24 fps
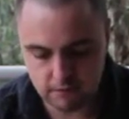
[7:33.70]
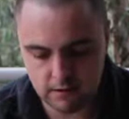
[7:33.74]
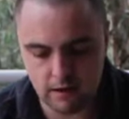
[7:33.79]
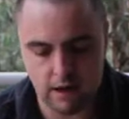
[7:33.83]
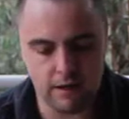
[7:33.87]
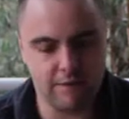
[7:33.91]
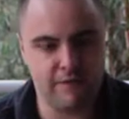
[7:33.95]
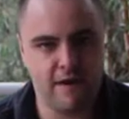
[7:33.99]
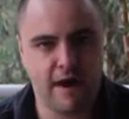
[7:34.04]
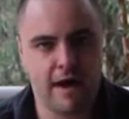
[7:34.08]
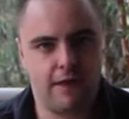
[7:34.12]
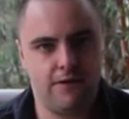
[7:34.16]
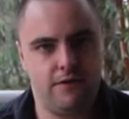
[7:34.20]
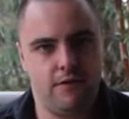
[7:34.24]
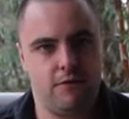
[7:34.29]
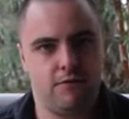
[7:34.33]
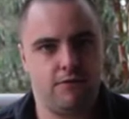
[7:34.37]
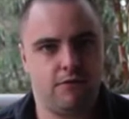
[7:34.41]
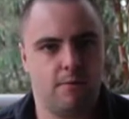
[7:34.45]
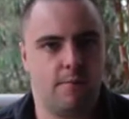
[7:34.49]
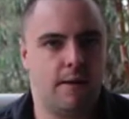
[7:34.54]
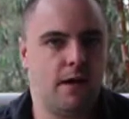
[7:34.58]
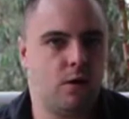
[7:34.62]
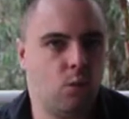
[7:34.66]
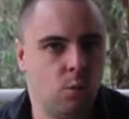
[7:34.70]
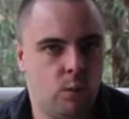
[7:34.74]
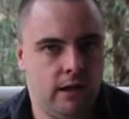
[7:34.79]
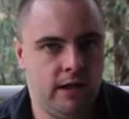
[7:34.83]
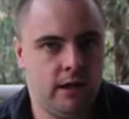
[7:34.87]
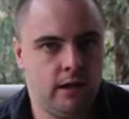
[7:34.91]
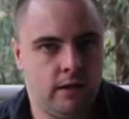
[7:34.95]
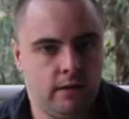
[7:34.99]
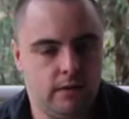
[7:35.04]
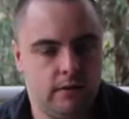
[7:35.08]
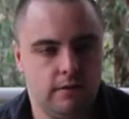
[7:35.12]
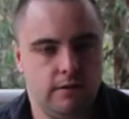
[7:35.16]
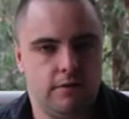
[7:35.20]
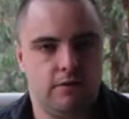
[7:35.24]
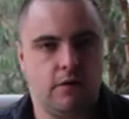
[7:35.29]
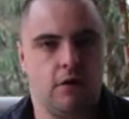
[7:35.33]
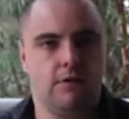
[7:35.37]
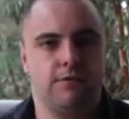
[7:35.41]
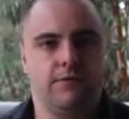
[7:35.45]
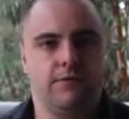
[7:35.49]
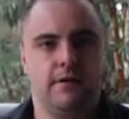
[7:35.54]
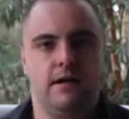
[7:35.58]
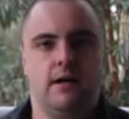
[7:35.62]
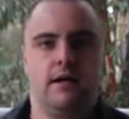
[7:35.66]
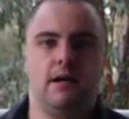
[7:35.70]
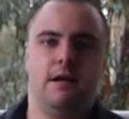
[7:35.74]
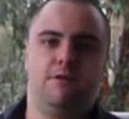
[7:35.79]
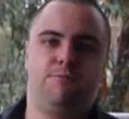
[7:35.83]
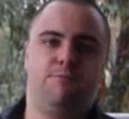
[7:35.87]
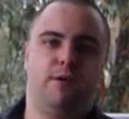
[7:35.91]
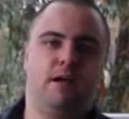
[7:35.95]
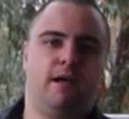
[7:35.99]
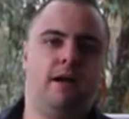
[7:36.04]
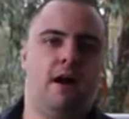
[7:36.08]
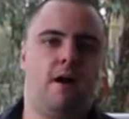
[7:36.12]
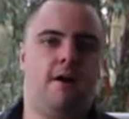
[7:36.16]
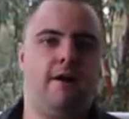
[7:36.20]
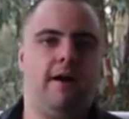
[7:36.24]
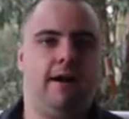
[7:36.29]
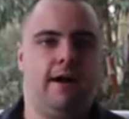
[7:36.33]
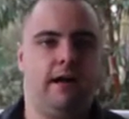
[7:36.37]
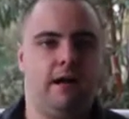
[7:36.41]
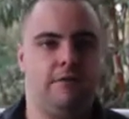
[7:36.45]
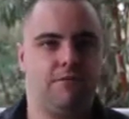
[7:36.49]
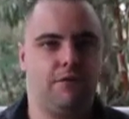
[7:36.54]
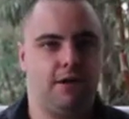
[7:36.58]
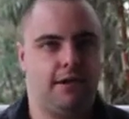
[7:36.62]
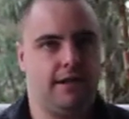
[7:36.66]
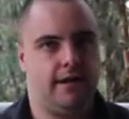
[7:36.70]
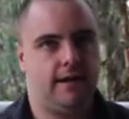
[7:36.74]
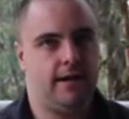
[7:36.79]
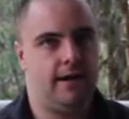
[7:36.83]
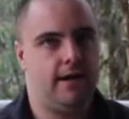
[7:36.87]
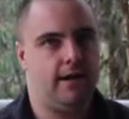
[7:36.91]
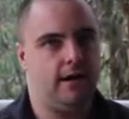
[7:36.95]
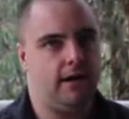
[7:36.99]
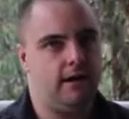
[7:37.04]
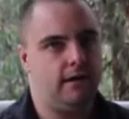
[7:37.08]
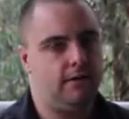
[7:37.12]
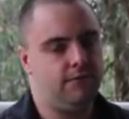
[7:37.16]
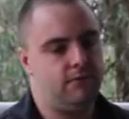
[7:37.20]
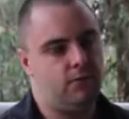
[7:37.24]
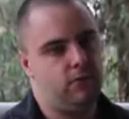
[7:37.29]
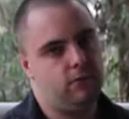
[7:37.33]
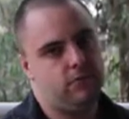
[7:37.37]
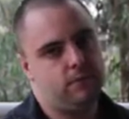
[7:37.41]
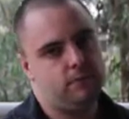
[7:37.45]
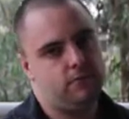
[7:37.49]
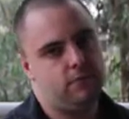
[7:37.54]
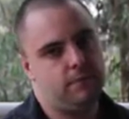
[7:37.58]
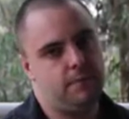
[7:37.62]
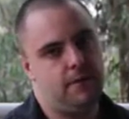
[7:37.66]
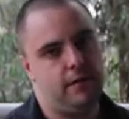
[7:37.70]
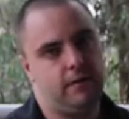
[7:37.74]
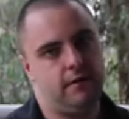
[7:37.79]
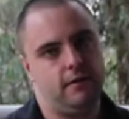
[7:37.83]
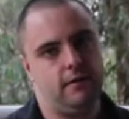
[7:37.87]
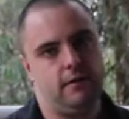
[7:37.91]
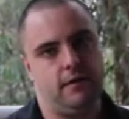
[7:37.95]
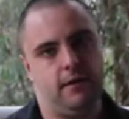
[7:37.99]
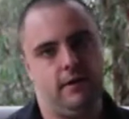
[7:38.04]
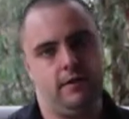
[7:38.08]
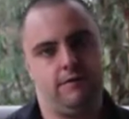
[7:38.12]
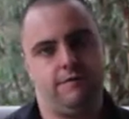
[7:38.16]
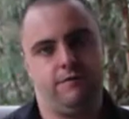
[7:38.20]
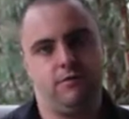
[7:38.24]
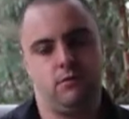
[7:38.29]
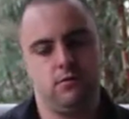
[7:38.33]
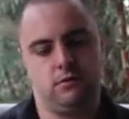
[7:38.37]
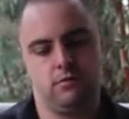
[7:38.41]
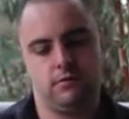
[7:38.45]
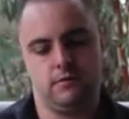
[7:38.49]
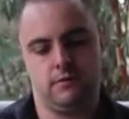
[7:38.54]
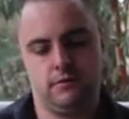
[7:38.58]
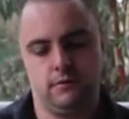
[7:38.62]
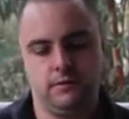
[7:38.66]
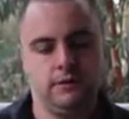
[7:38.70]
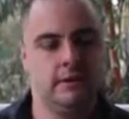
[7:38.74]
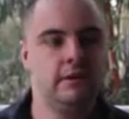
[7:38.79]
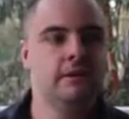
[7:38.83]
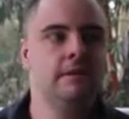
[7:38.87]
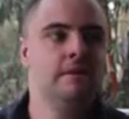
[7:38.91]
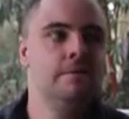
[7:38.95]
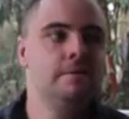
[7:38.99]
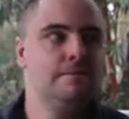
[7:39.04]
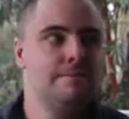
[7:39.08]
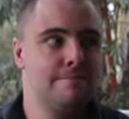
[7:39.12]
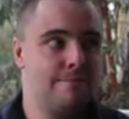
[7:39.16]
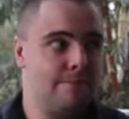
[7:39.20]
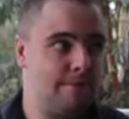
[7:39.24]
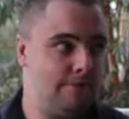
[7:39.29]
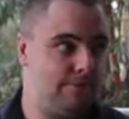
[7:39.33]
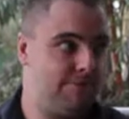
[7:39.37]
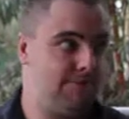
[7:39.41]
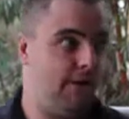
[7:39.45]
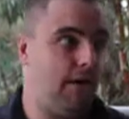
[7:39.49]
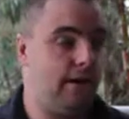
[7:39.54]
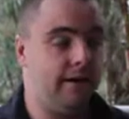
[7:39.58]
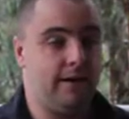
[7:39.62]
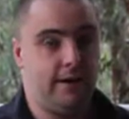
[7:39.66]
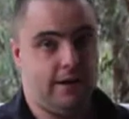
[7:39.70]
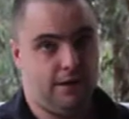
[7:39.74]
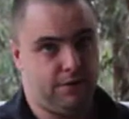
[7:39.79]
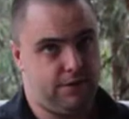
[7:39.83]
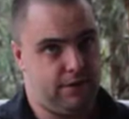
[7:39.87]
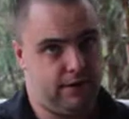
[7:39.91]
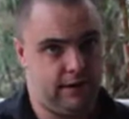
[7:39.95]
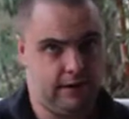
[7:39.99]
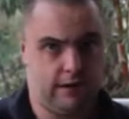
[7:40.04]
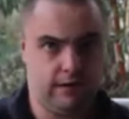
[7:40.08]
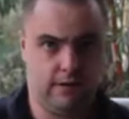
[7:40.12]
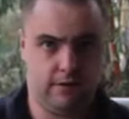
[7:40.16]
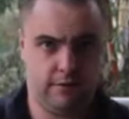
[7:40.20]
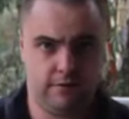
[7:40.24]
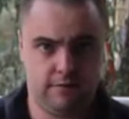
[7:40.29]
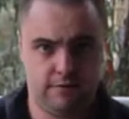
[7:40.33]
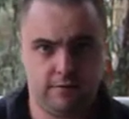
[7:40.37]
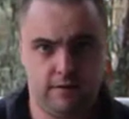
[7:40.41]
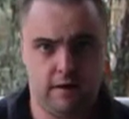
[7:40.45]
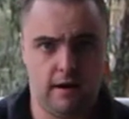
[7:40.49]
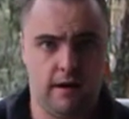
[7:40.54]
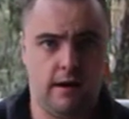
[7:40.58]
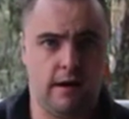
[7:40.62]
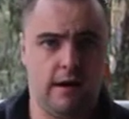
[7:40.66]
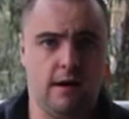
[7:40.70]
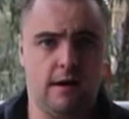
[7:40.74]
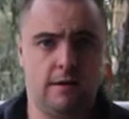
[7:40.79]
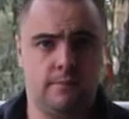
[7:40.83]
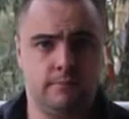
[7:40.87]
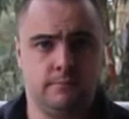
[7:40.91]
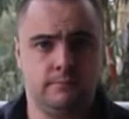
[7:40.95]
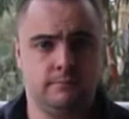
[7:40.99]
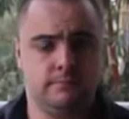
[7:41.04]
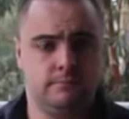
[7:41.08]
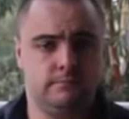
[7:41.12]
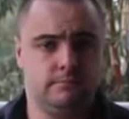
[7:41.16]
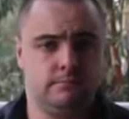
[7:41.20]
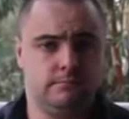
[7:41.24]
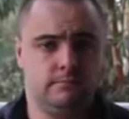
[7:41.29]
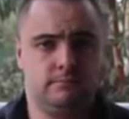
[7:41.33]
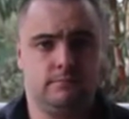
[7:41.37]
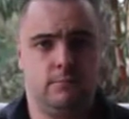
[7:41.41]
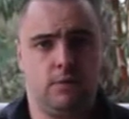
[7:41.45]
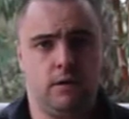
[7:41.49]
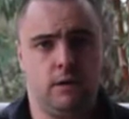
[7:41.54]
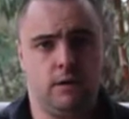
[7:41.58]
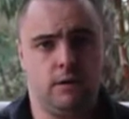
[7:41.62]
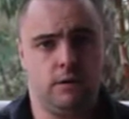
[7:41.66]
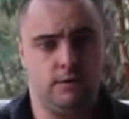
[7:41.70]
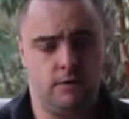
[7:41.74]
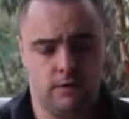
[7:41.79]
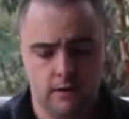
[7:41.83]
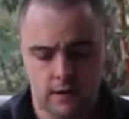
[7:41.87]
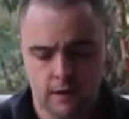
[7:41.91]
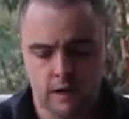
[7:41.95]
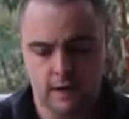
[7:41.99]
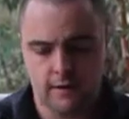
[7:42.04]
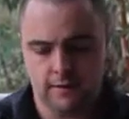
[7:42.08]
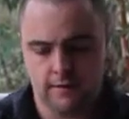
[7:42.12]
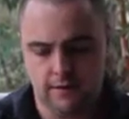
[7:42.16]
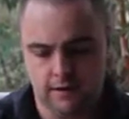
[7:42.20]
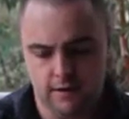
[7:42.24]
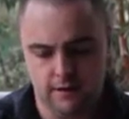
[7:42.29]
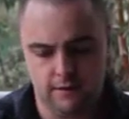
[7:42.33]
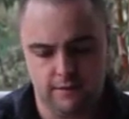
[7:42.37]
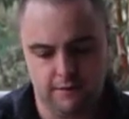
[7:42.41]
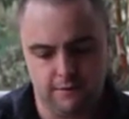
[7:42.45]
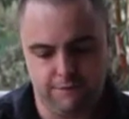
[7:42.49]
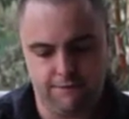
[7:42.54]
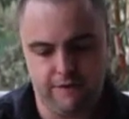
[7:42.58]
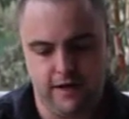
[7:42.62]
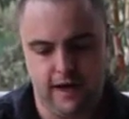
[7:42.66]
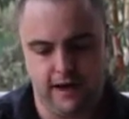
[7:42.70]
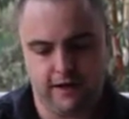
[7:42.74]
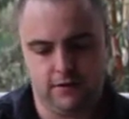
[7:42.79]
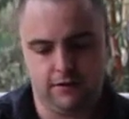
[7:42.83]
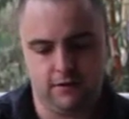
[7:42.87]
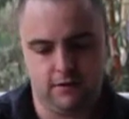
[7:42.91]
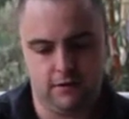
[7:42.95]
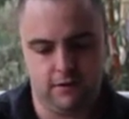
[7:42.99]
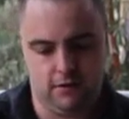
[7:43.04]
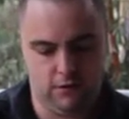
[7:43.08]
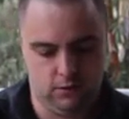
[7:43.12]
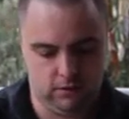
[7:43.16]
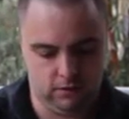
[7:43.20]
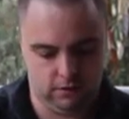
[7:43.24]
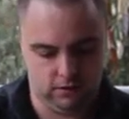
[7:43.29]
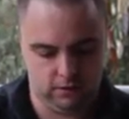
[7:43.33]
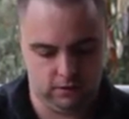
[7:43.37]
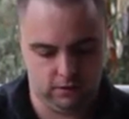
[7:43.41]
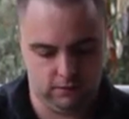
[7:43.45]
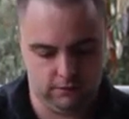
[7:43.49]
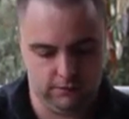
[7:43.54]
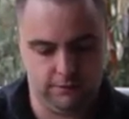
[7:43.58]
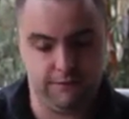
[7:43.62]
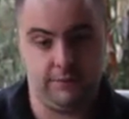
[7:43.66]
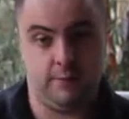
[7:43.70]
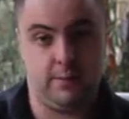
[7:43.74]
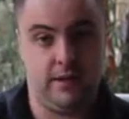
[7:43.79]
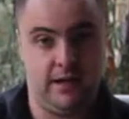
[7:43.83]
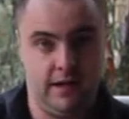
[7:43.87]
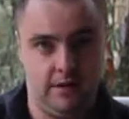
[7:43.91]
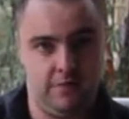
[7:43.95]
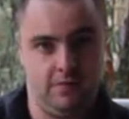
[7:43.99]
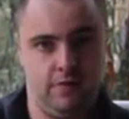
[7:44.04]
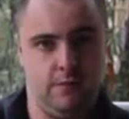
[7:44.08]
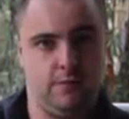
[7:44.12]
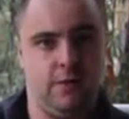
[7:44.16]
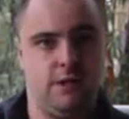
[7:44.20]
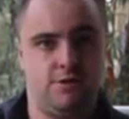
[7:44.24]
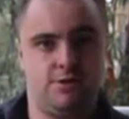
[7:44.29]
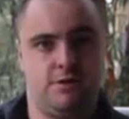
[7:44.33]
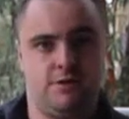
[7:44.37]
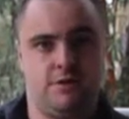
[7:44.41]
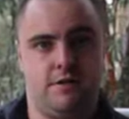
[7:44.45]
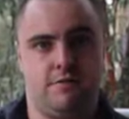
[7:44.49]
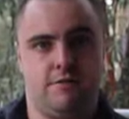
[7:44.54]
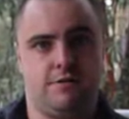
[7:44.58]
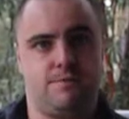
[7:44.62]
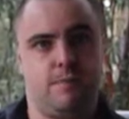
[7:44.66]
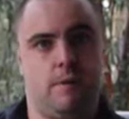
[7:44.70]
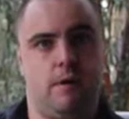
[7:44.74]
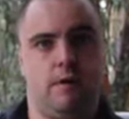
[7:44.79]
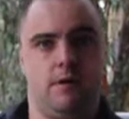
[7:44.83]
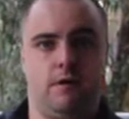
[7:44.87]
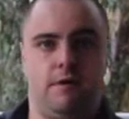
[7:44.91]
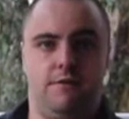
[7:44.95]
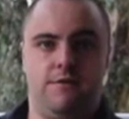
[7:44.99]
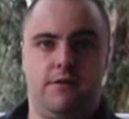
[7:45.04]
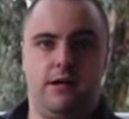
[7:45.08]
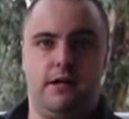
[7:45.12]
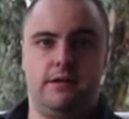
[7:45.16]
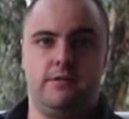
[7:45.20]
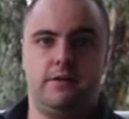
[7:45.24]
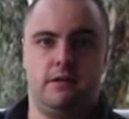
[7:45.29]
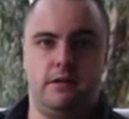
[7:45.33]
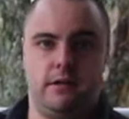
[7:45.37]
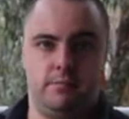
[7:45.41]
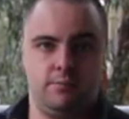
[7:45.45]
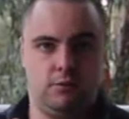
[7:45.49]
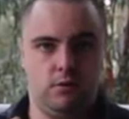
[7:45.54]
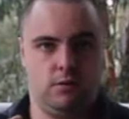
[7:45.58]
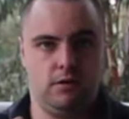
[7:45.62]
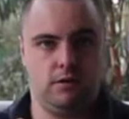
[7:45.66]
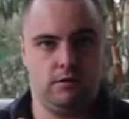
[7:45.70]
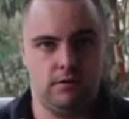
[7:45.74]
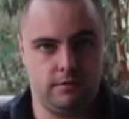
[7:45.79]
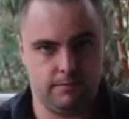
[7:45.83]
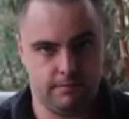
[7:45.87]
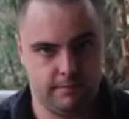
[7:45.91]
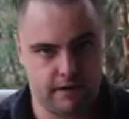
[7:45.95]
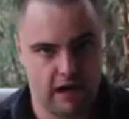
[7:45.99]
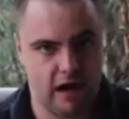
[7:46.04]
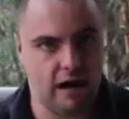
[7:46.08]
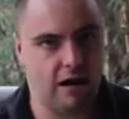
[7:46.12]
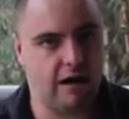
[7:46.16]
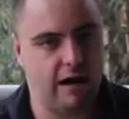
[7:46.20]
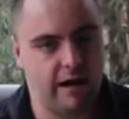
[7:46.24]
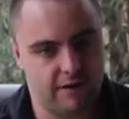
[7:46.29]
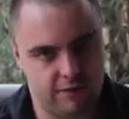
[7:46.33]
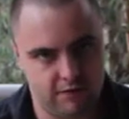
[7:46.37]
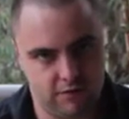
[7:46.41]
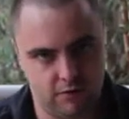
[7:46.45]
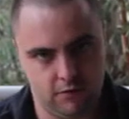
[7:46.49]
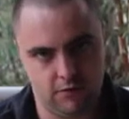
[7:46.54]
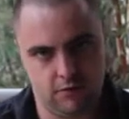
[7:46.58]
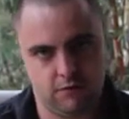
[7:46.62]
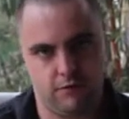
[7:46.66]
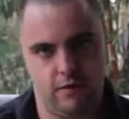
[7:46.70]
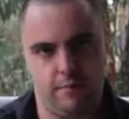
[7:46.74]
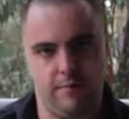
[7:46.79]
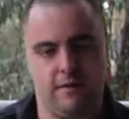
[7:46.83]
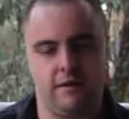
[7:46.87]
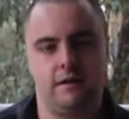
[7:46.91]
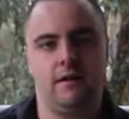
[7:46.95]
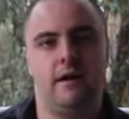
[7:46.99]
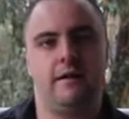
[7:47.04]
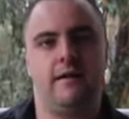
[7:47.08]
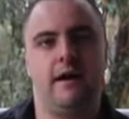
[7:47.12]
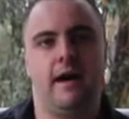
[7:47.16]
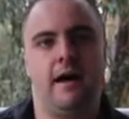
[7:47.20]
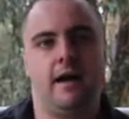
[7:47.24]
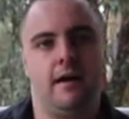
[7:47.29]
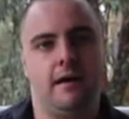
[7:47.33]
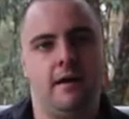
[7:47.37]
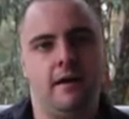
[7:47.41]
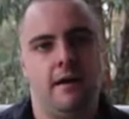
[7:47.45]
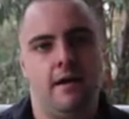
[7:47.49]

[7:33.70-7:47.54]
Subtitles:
I've had this for about a week so far. I've been carrying it every day. I have used it repeatedly for finding things. You know, the fact that you can, for me as an emergency responder, if I come up to a car accident or something like that,